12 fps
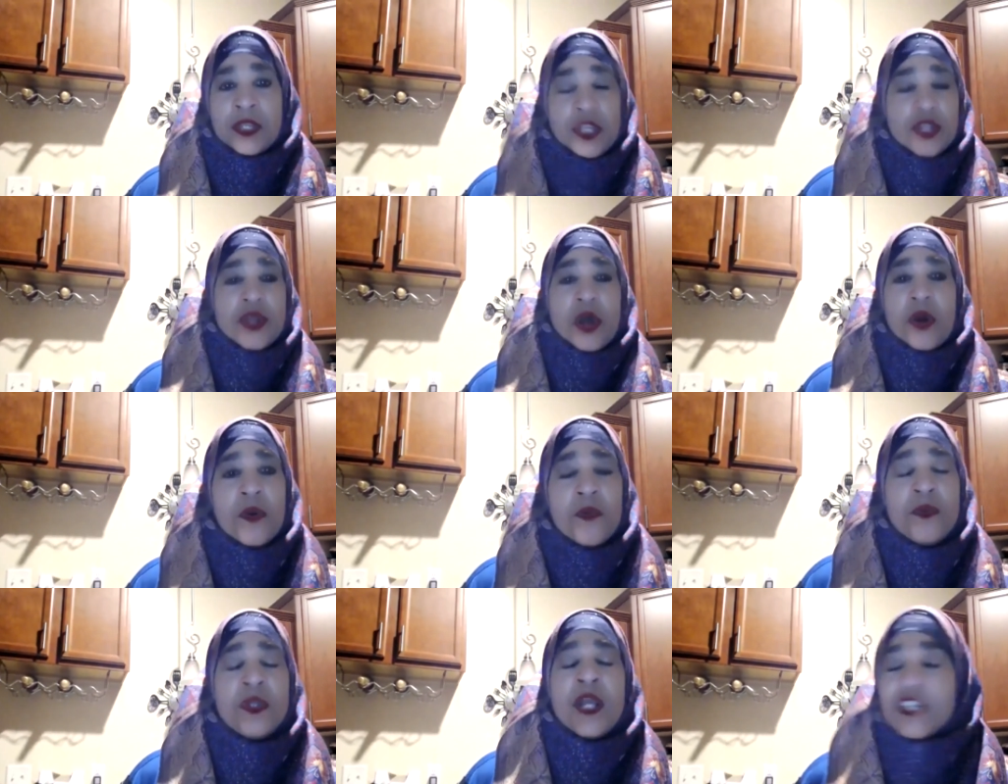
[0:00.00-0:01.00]
you
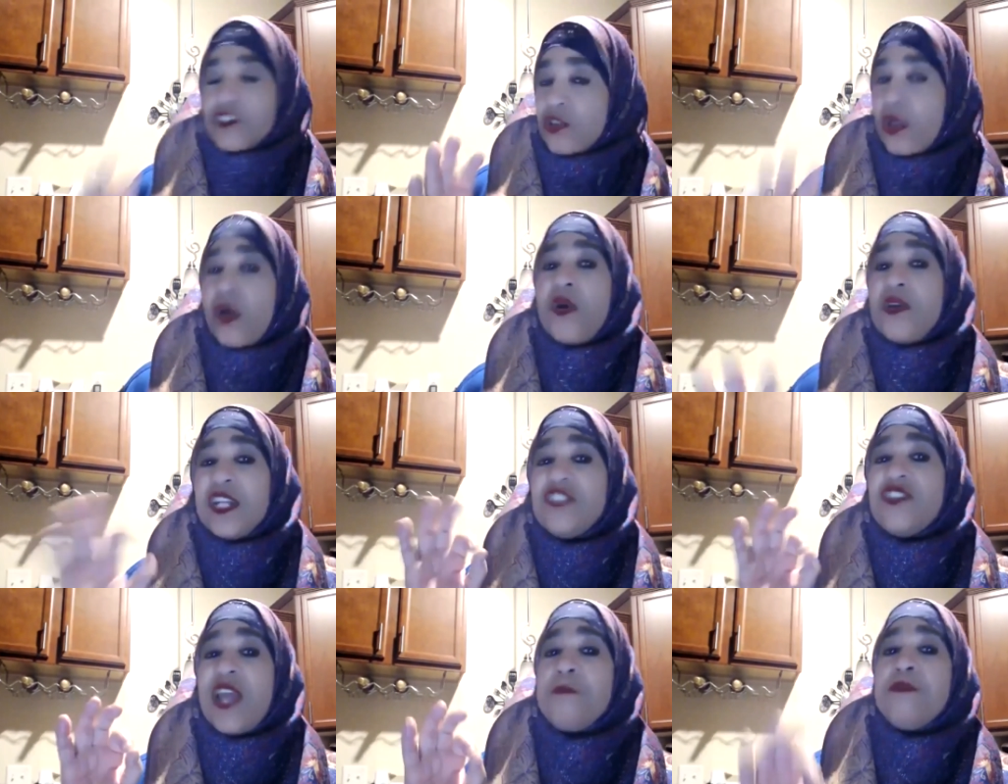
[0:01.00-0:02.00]
know, as long
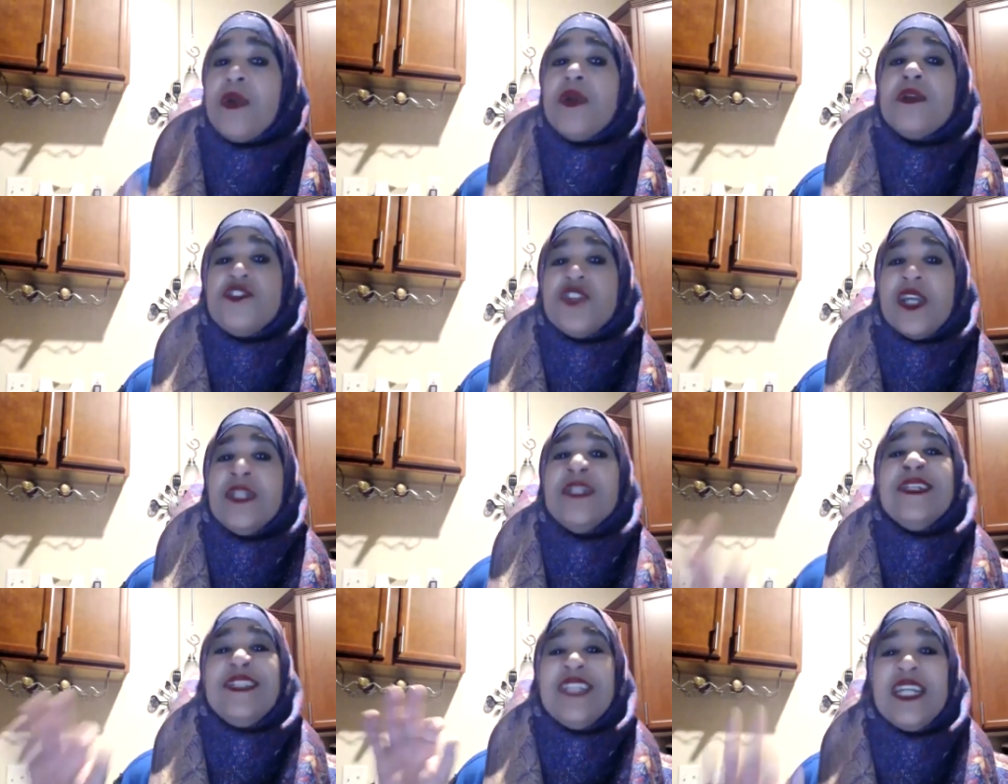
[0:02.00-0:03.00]
as that
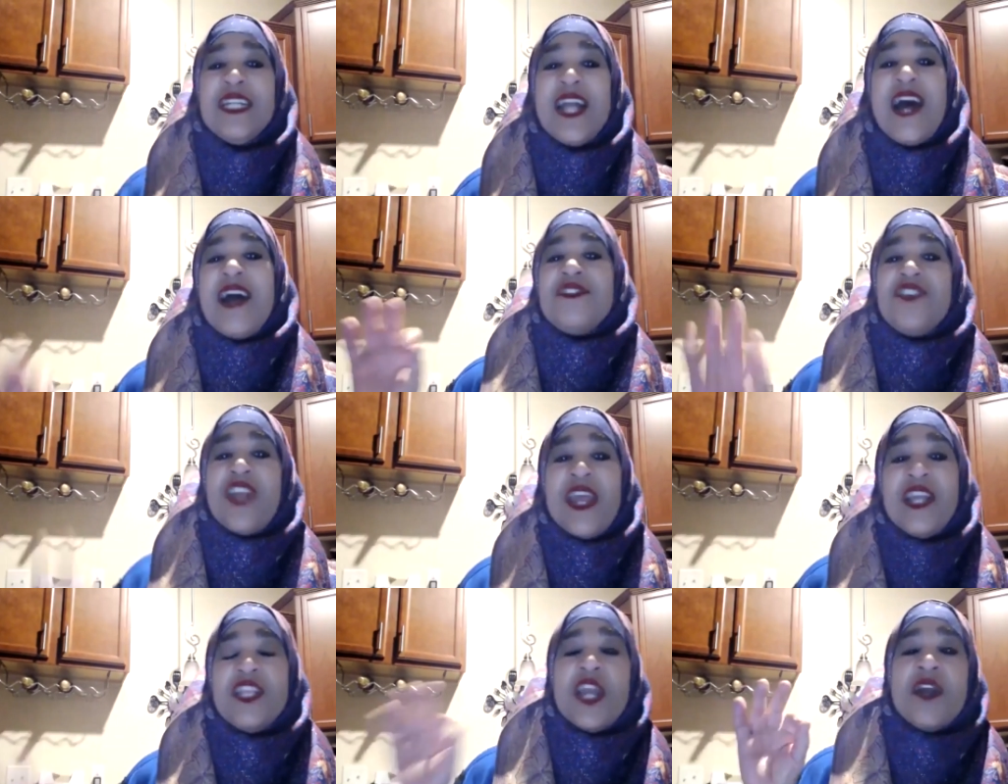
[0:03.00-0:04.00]
person did not
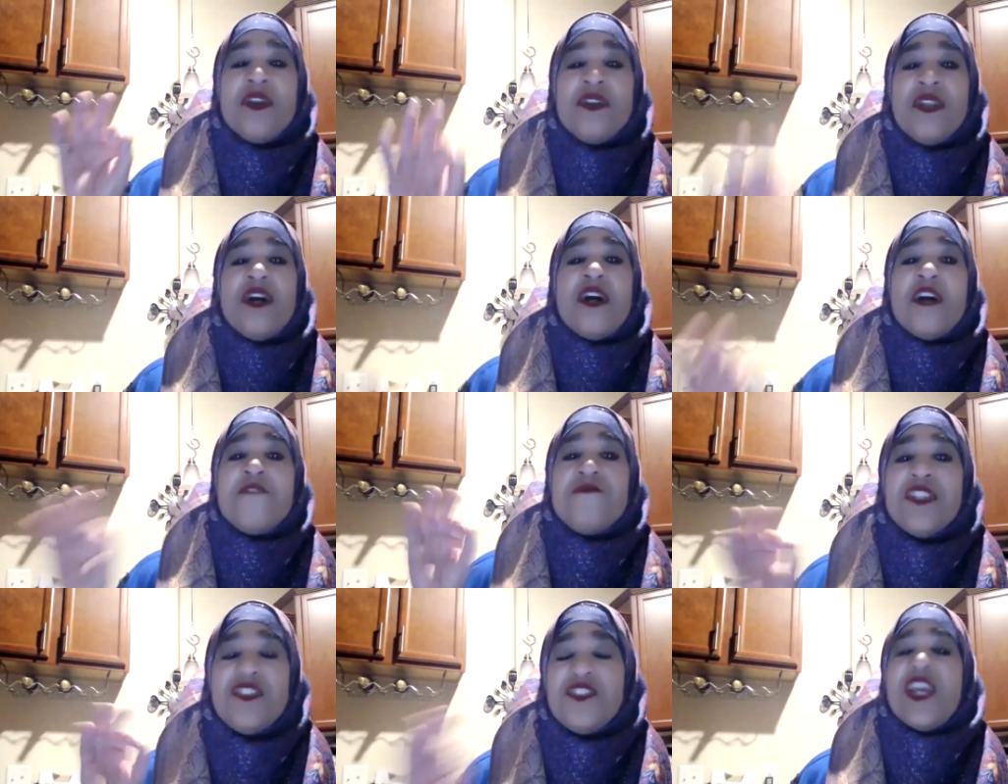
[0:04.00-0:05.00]
take their love
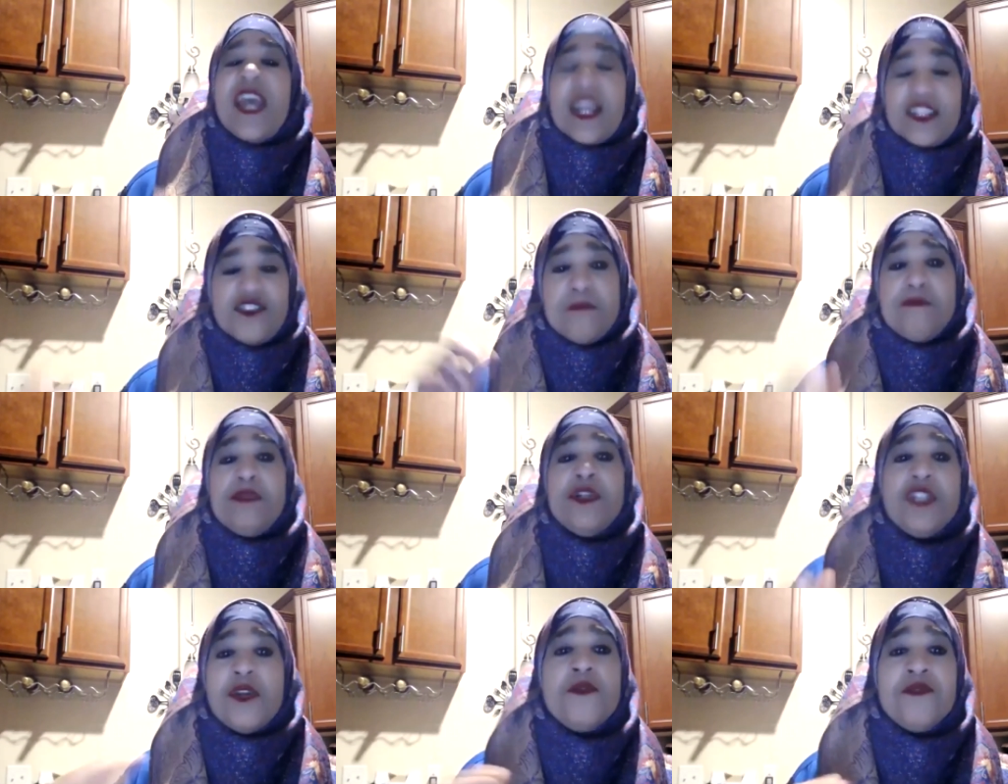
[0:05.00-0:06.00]
for sex and put
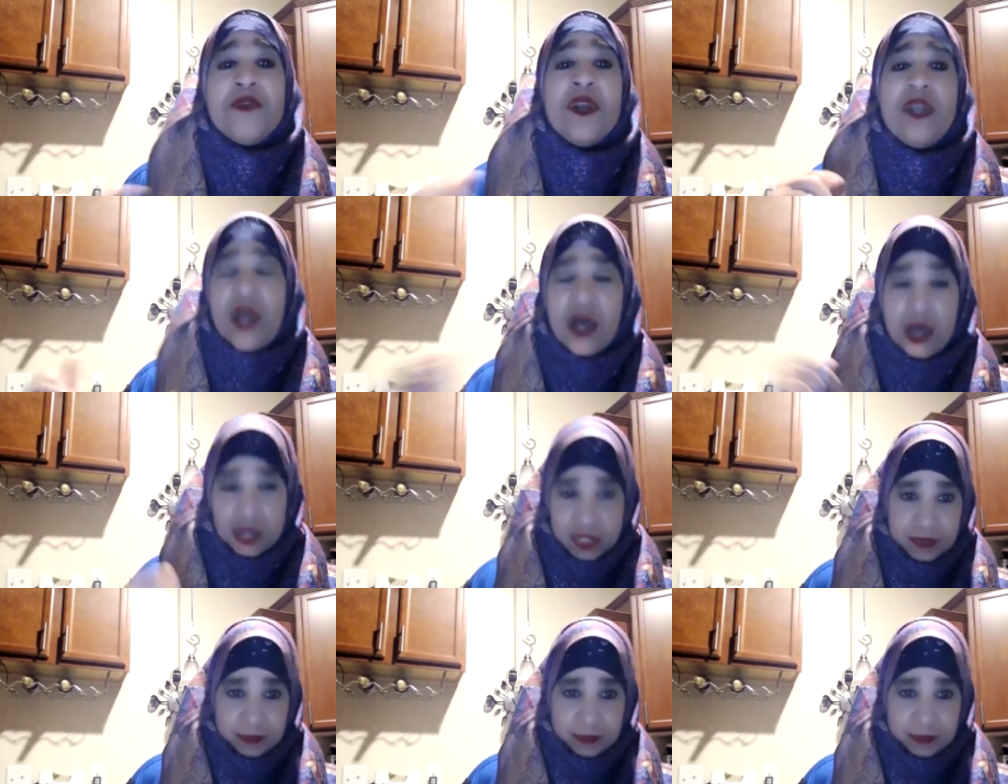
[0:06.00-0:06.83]
it over Allah,